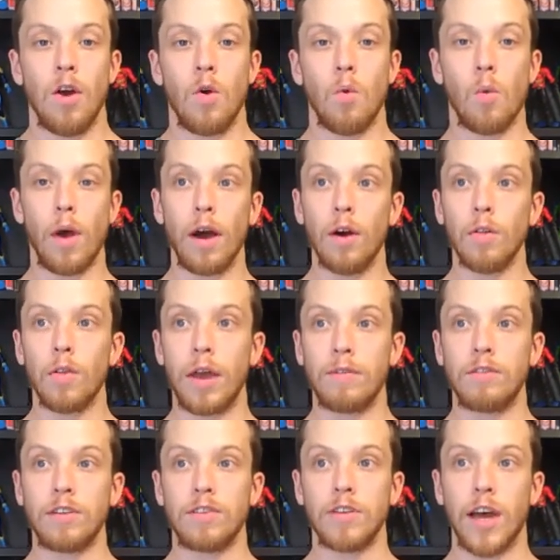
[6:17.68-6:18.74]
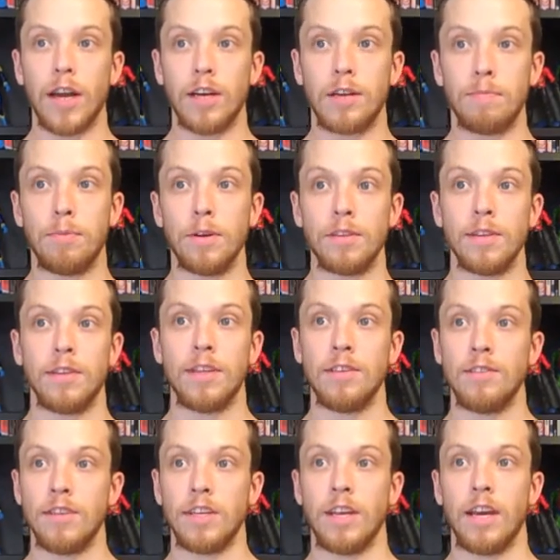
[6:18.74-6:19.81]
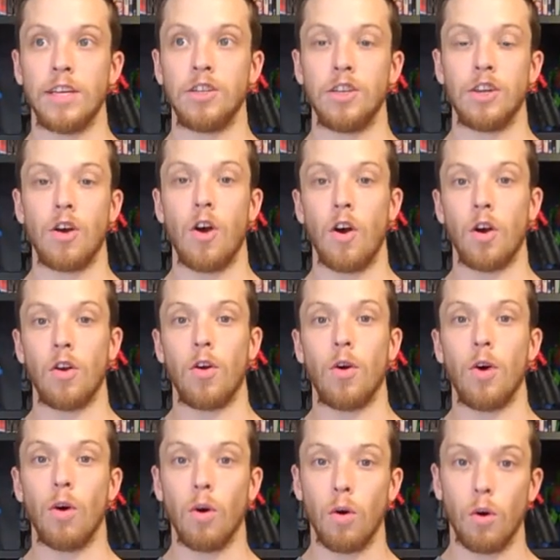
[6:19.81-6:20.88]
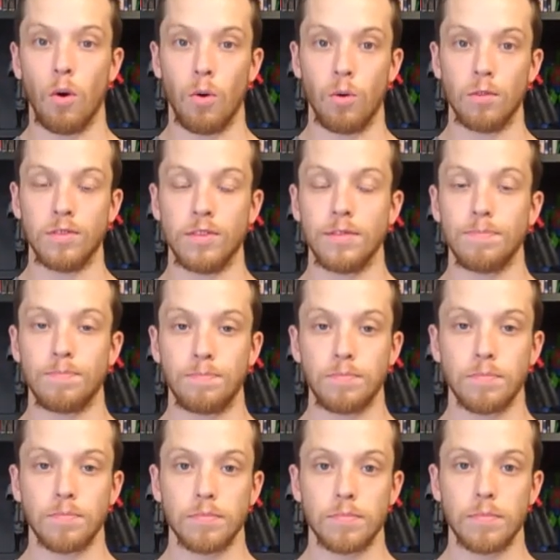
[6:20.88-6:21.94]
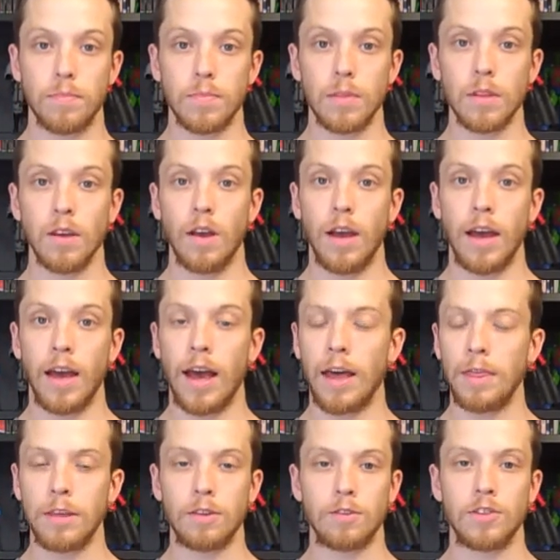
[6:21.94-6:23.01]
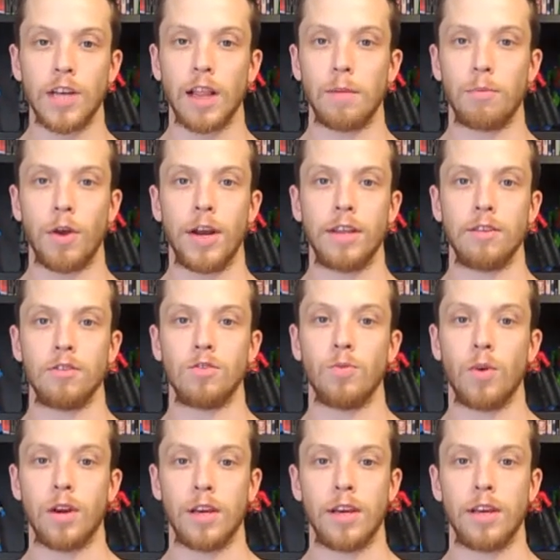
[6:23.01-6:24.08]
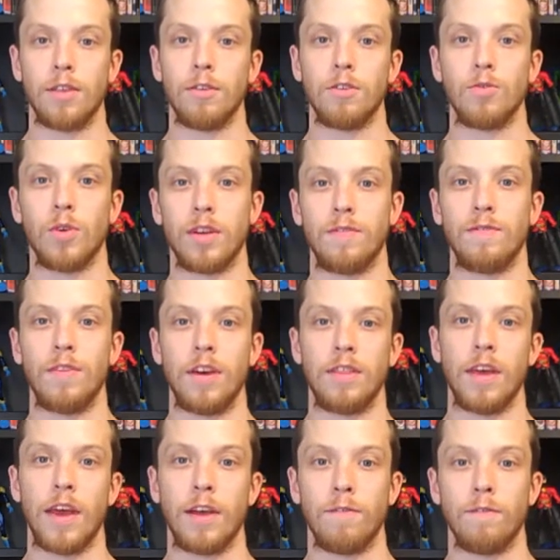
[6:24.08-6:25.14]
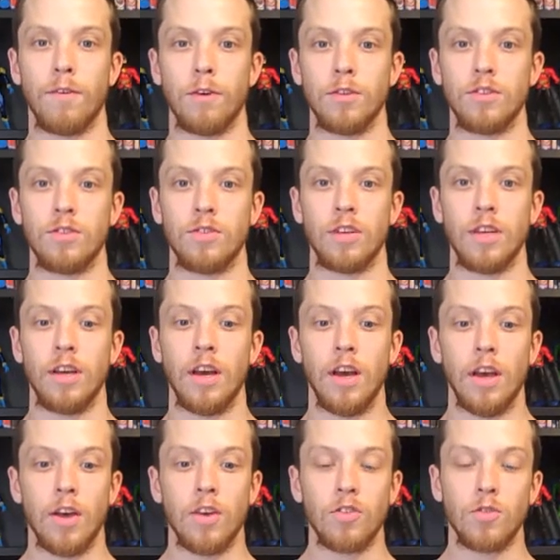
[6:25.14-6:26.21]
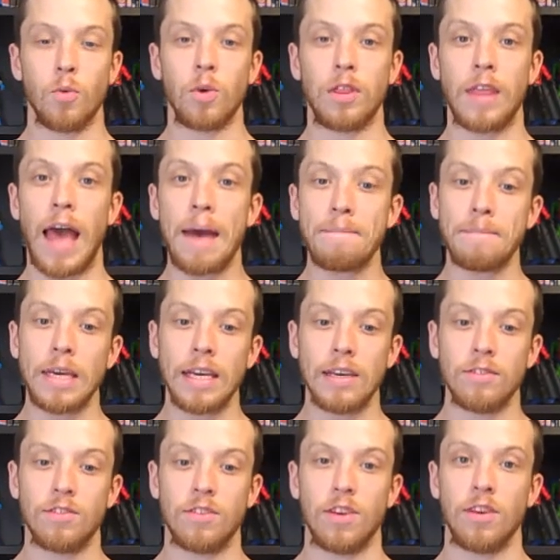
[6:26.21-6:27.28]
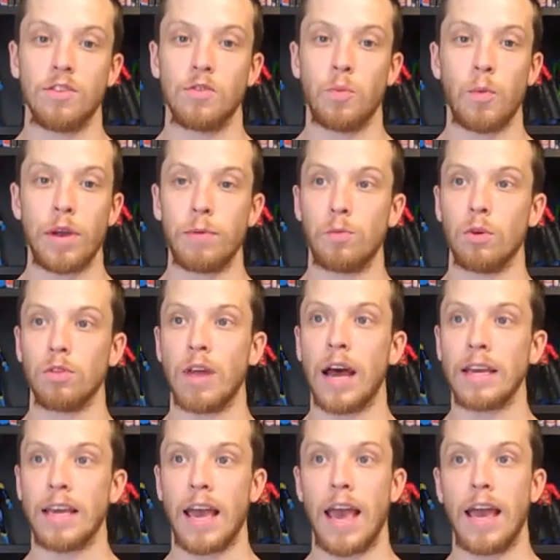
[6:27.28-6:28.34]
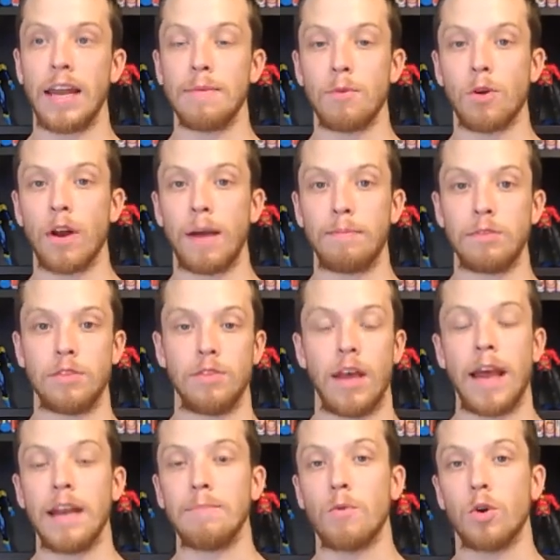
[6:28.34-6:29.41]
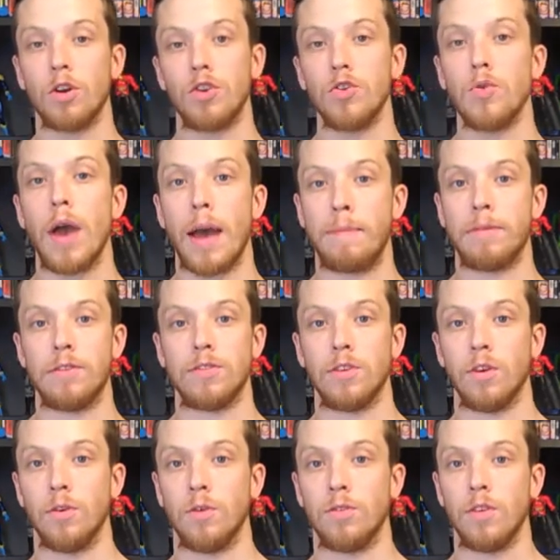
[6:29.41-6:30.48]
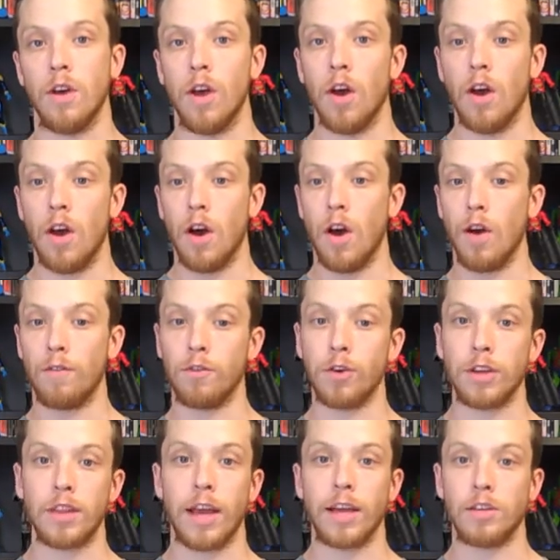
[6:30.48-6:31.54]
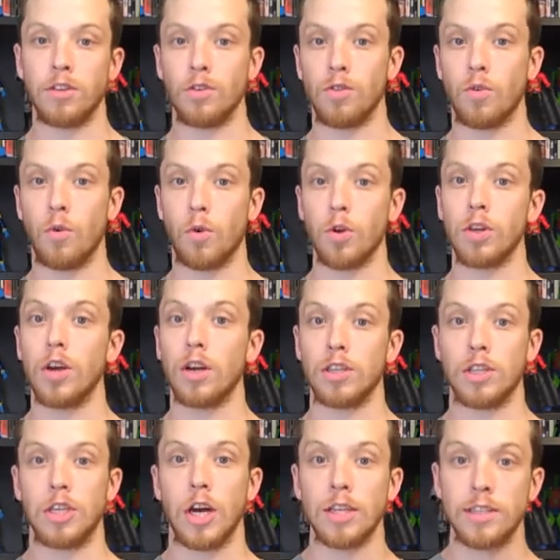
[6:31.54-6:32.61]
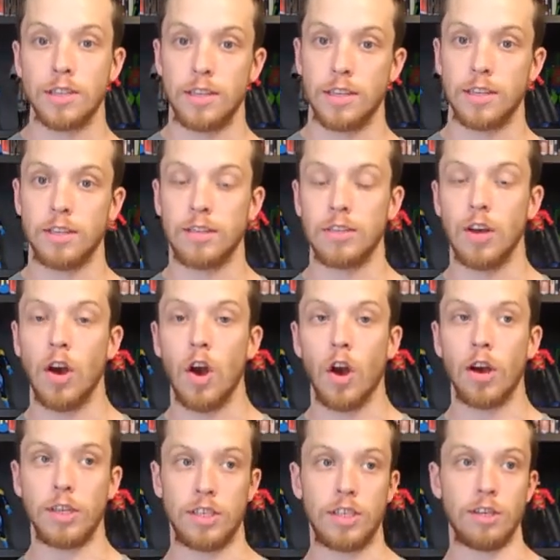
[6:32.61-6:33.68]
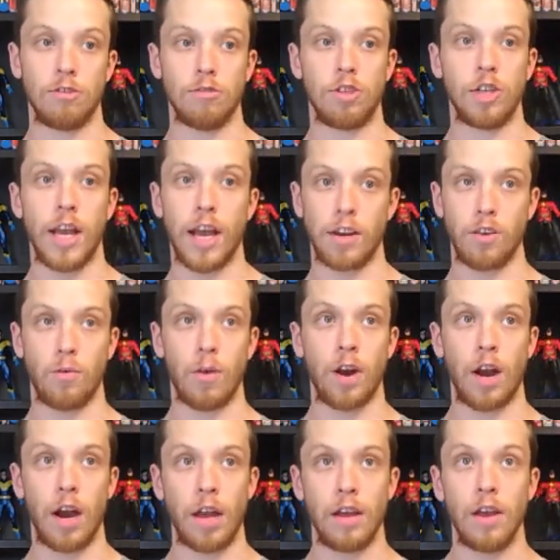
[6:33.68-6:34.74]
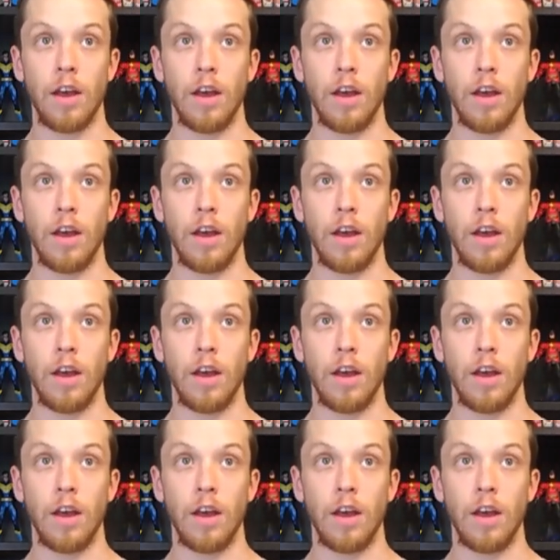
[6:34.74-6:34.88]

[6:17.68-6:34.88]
Well, they've decided to put the DC Nation on hold. I think they're celebrating their 20th or 25th anniversary. So what that means is we will not get any more new episodes of Green Lantern or Young Justice until January.